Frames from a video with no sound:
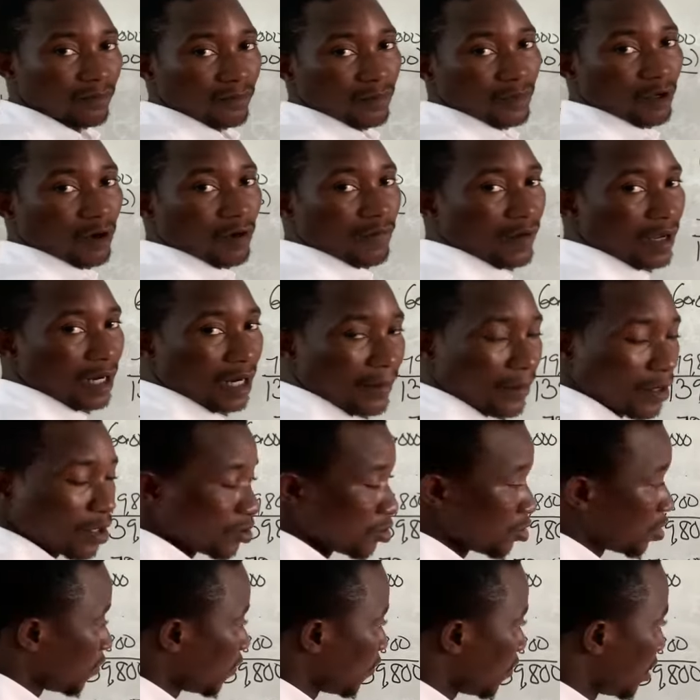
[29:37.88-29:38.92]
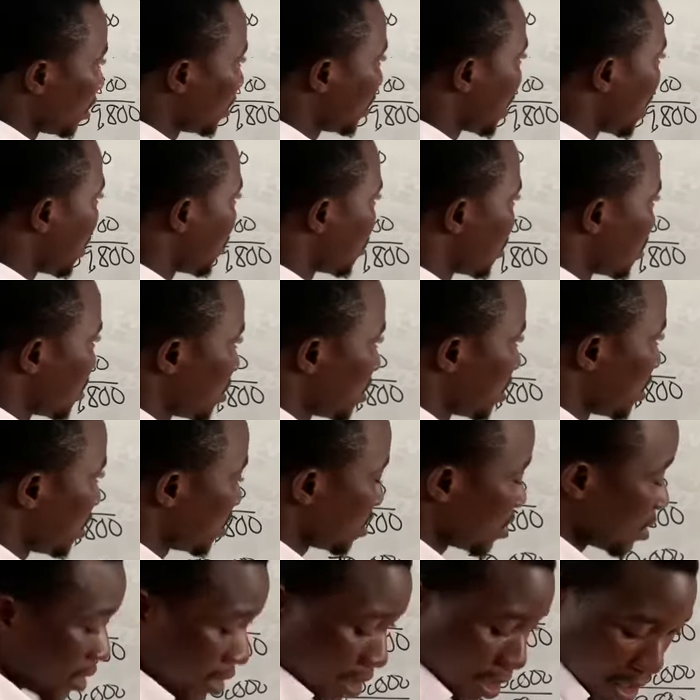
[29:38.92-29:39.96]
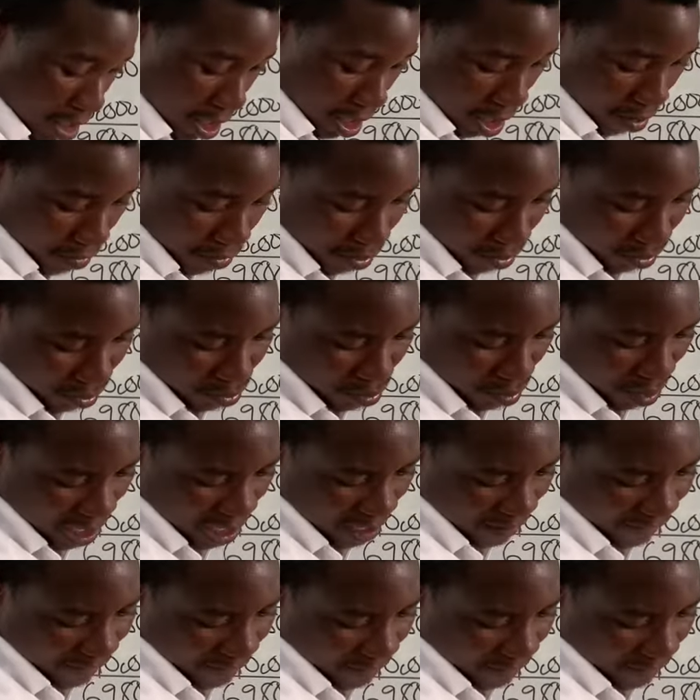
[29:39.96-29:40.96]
of an amount of 1,000 cedis, and we also have